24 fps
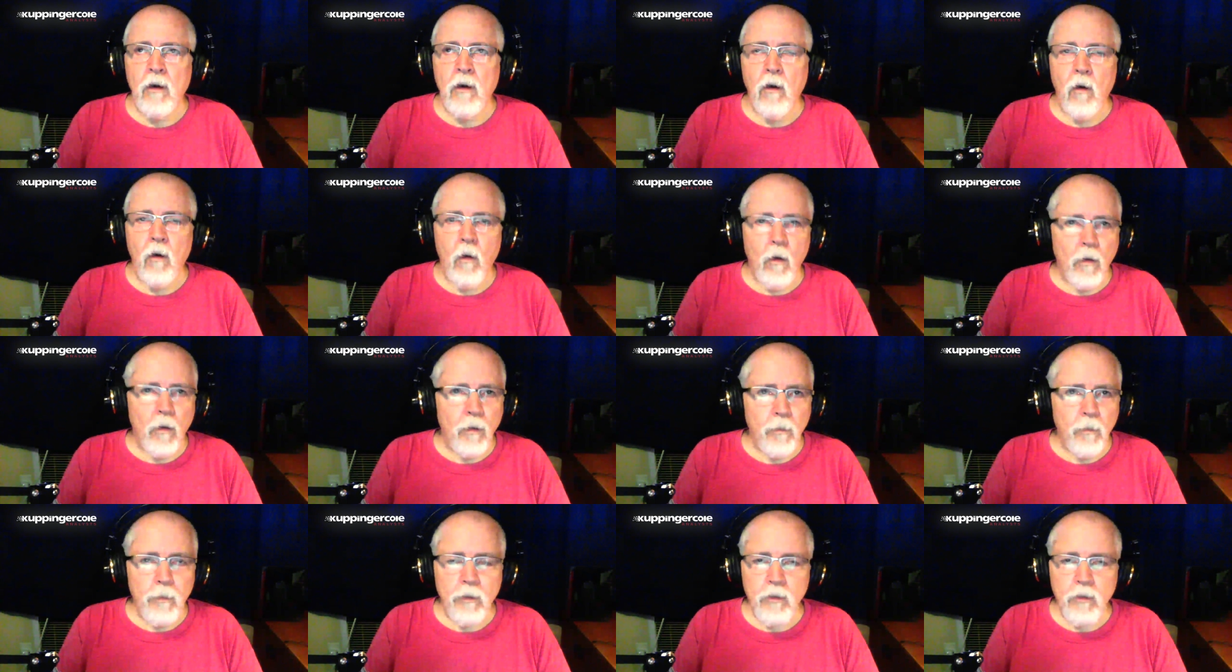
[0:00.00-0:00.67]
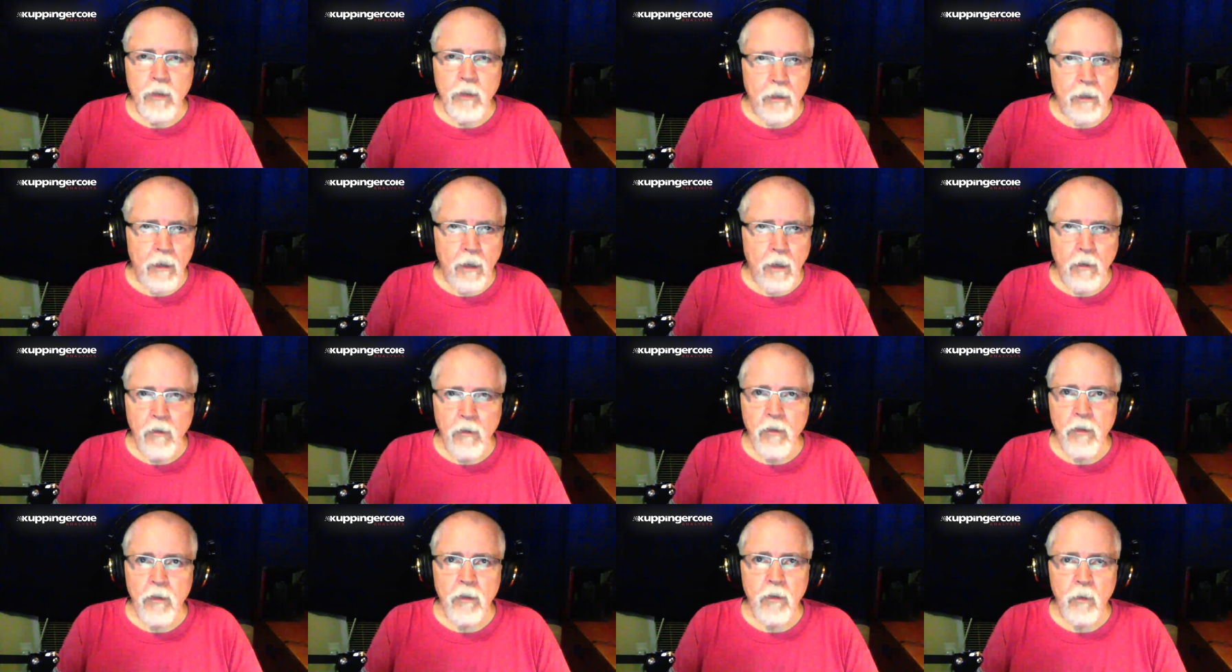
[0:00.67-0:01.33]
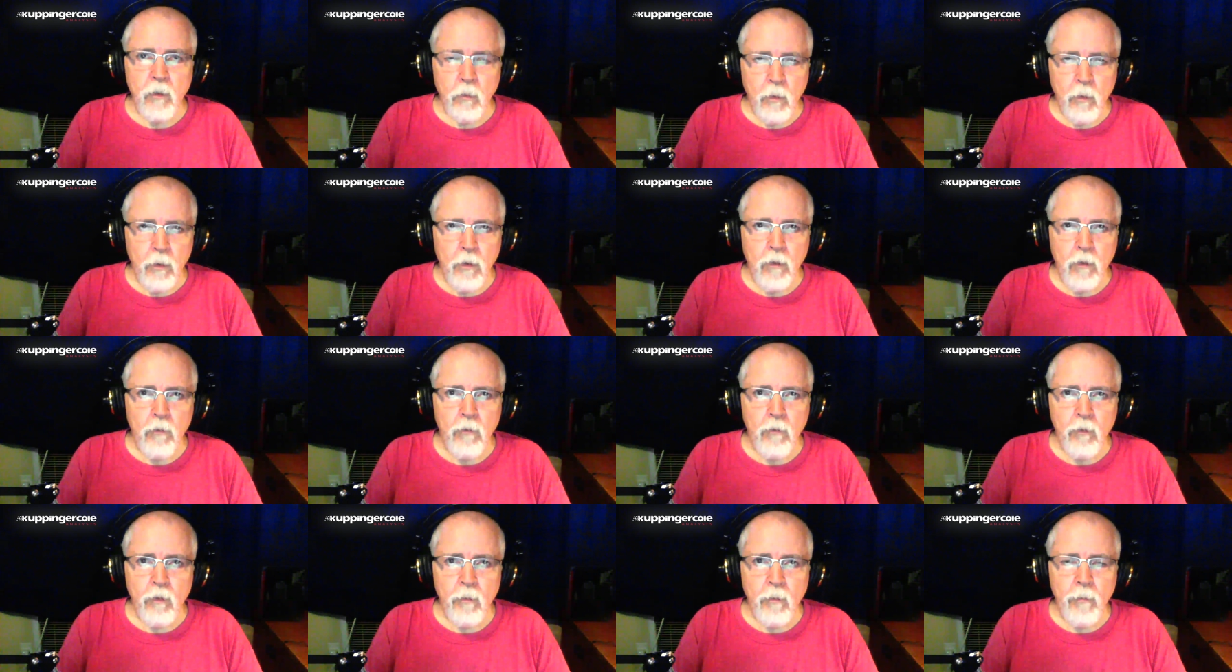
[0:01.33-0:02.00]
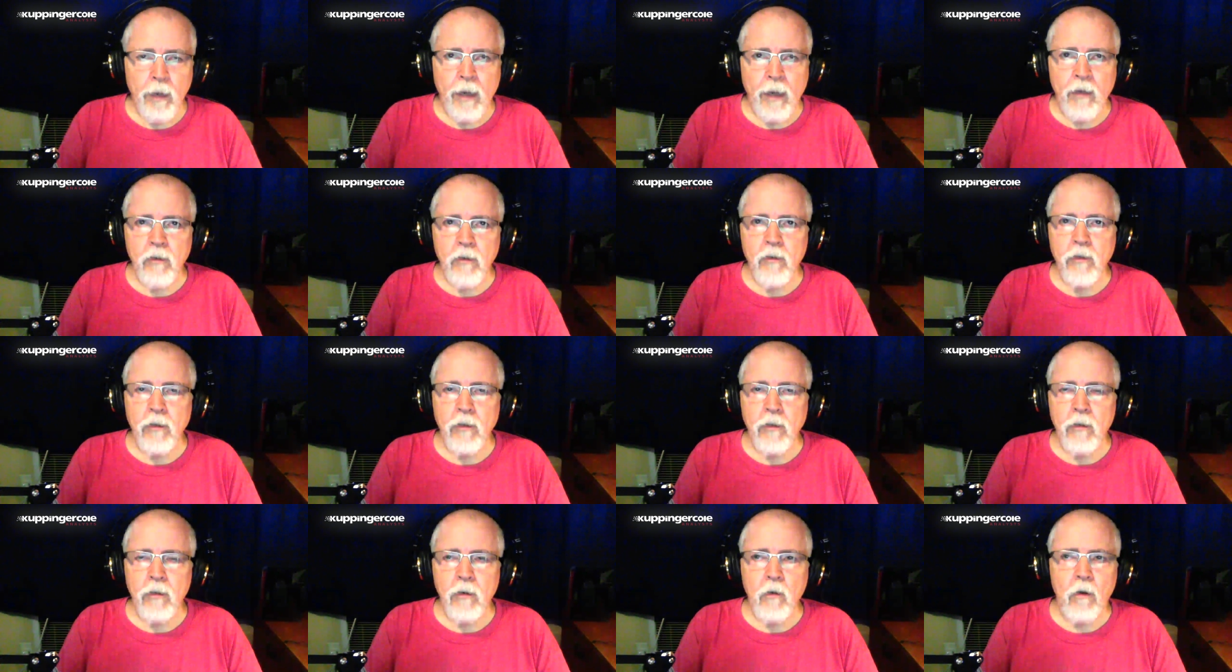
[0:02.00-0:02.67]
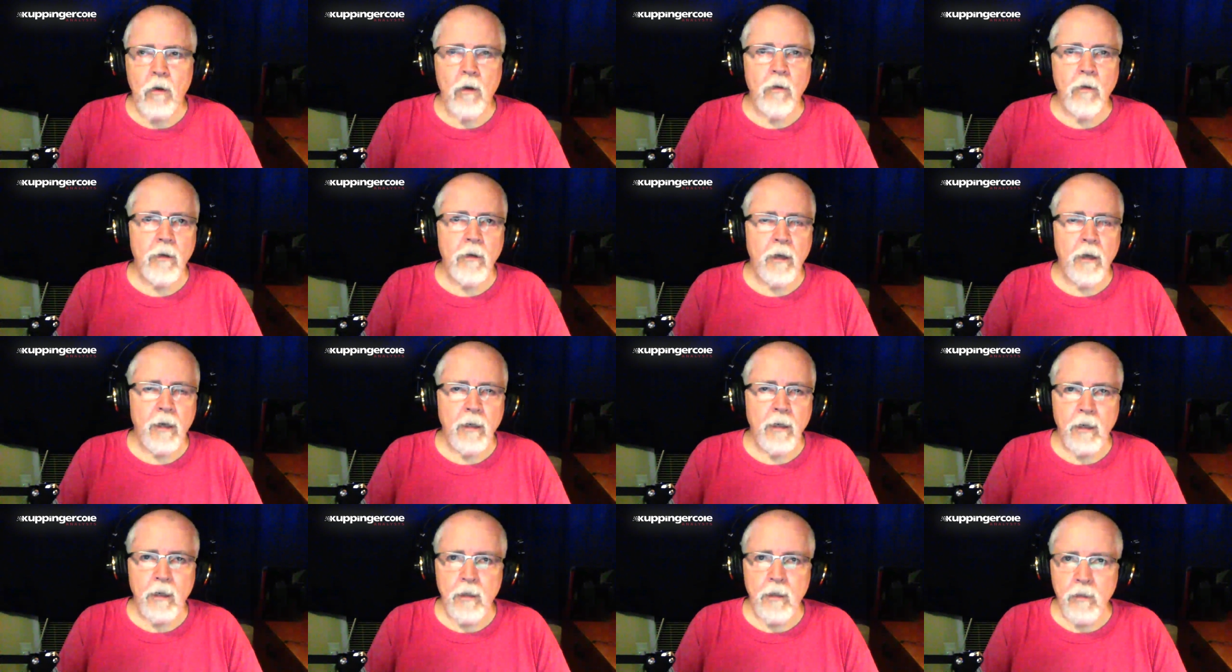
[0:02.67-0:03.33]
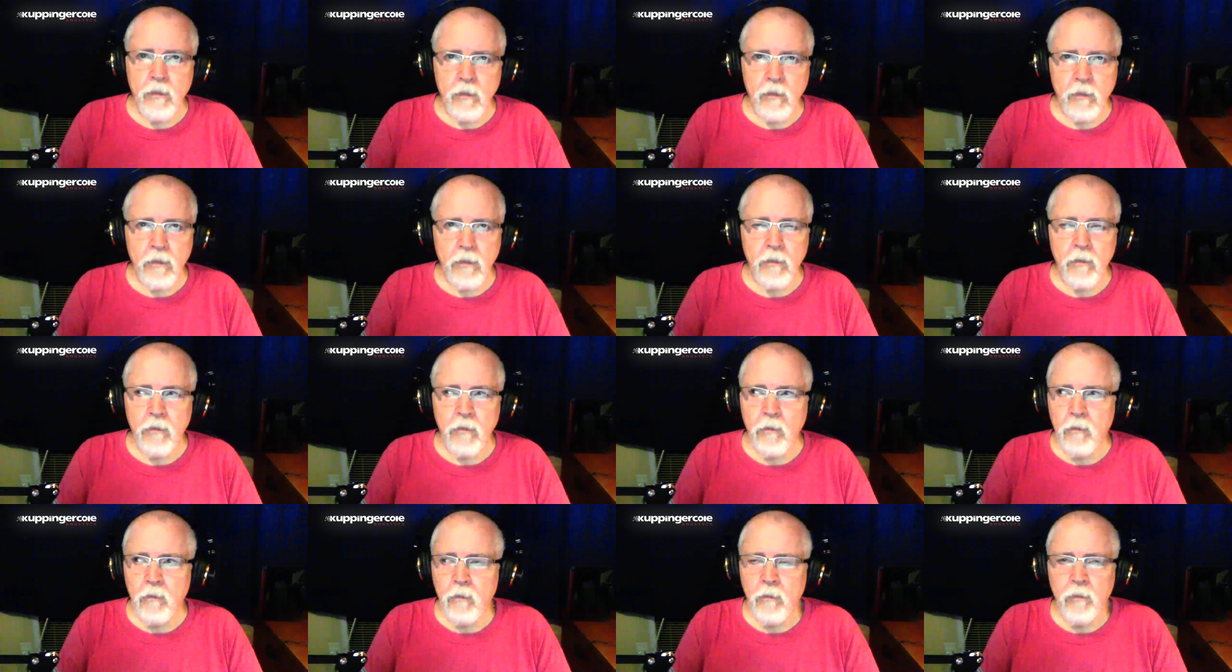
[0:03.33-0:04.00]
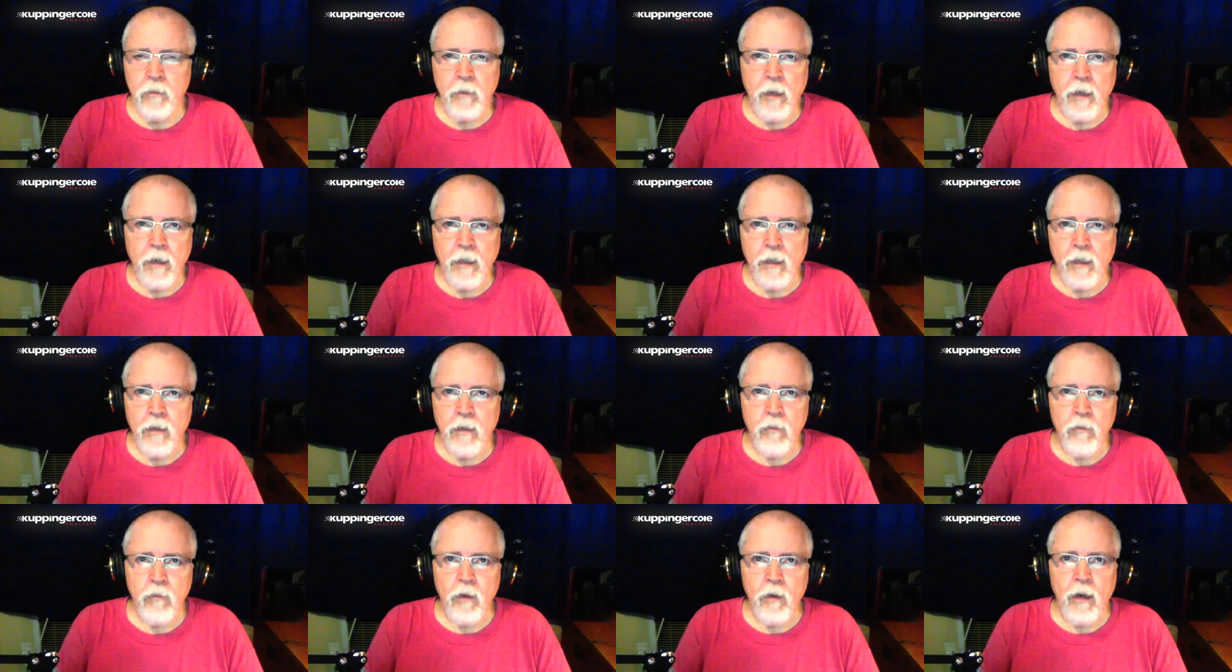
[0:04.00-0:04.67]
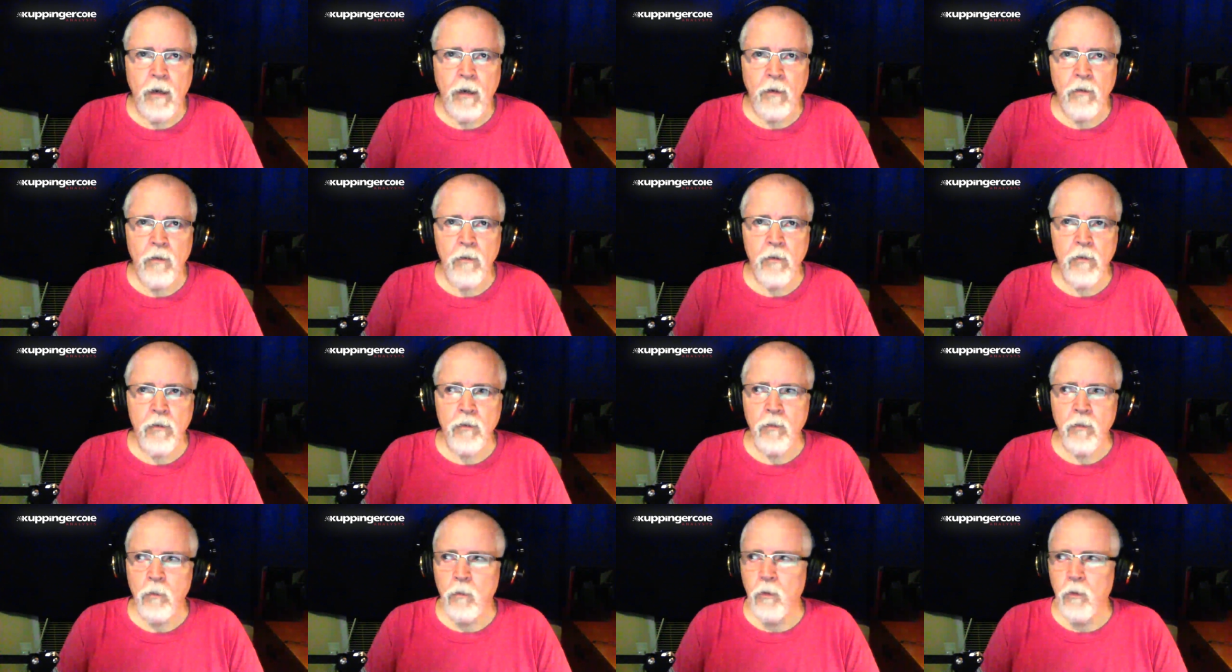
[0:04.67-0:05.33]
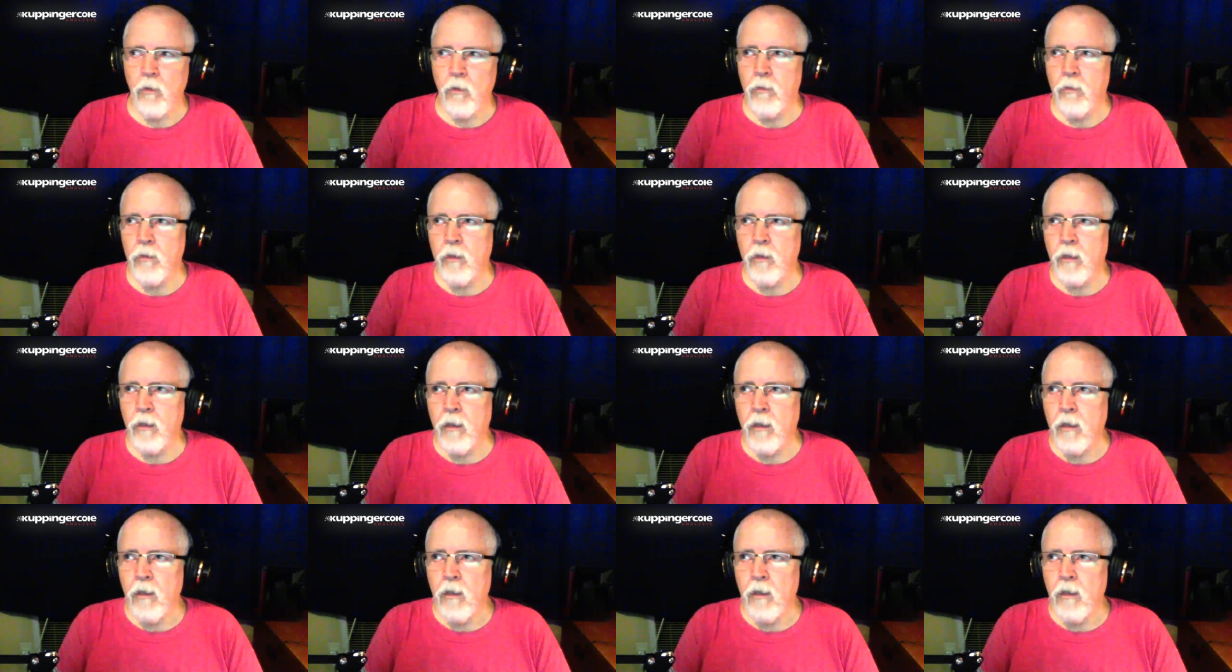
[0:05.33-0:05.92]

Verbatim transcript: all the best technology in the world for managing all the identities that, or the identifiers, or the